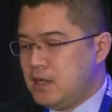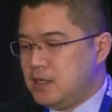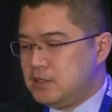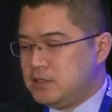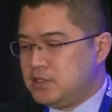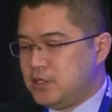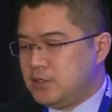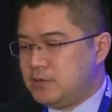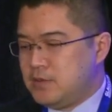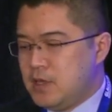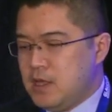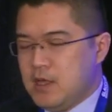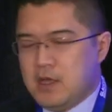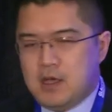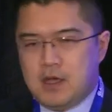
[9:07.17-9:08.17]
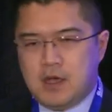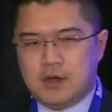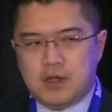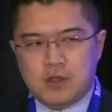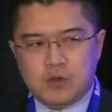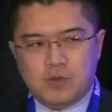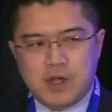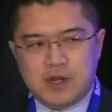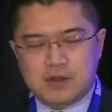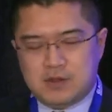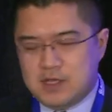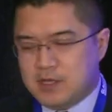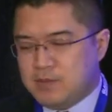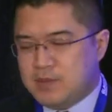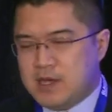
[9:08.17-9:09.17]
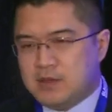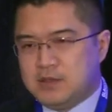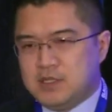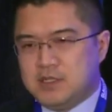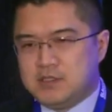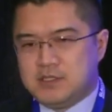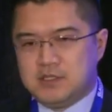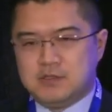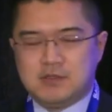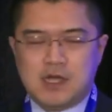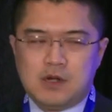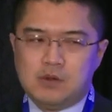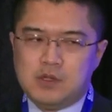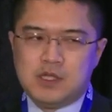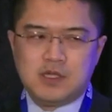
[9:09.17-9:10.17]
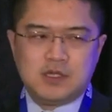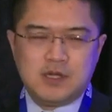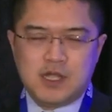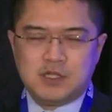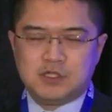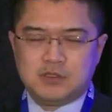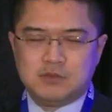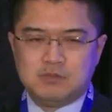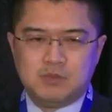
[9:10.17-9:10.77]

So another way to think about this is not only a connection,